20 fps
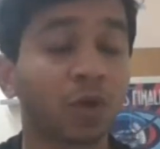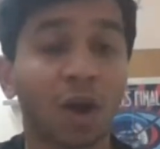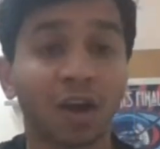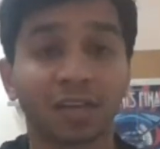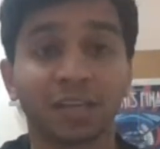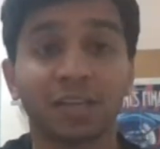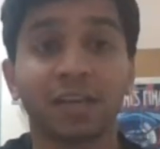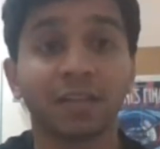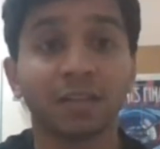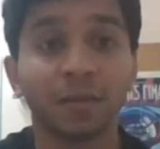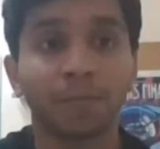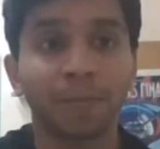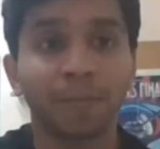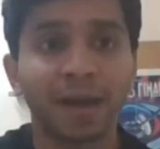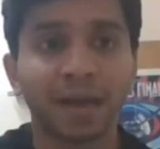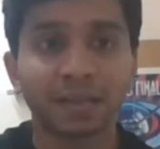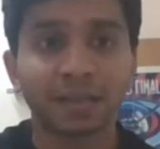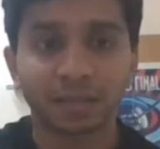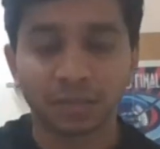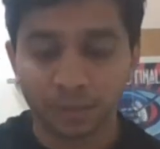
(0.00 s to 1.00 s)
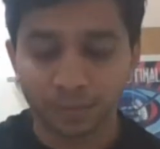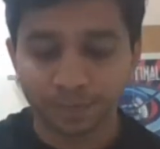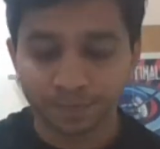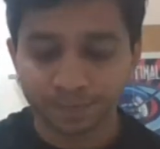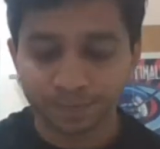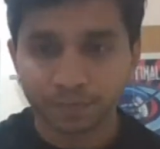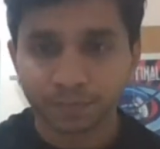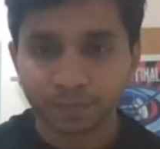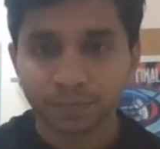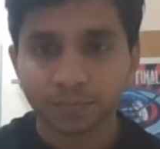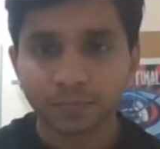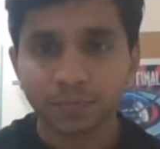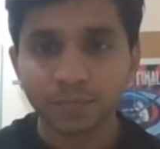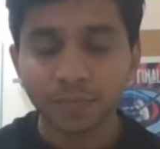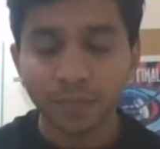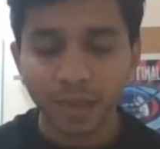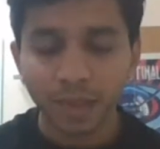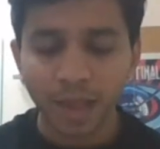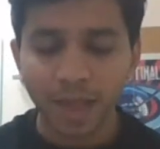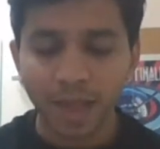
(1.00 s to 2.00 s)
gotten in the past
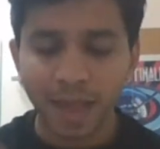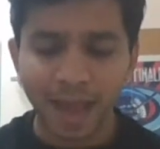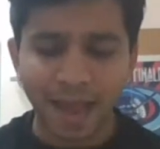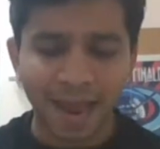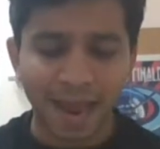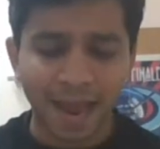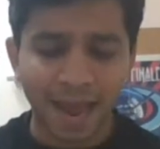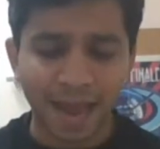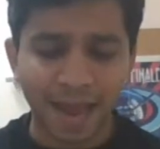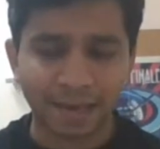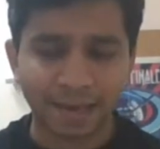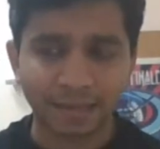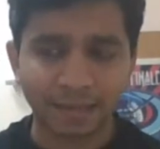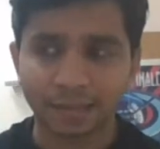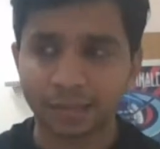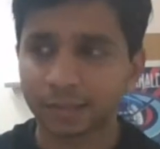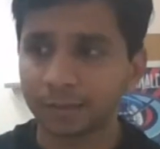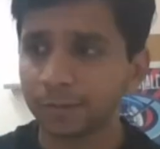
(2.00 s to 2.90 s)
and